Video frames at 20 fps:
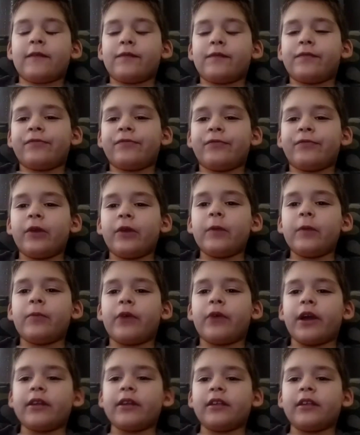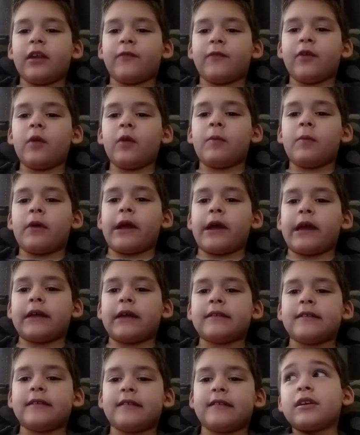we planted a few
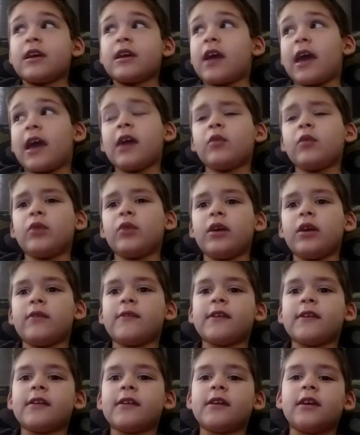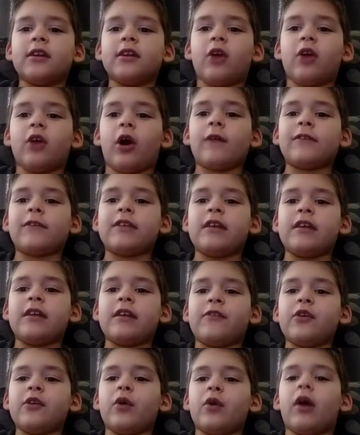plants, and we even harvested a
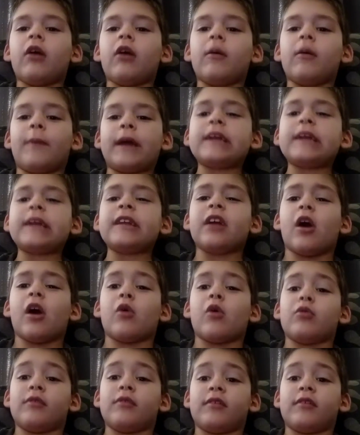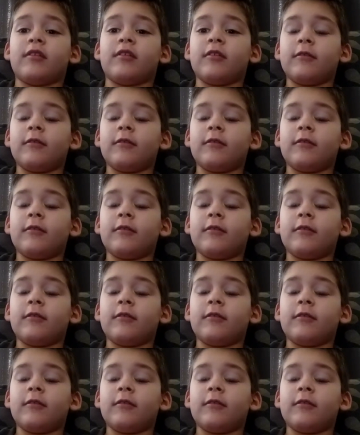few jalapenos.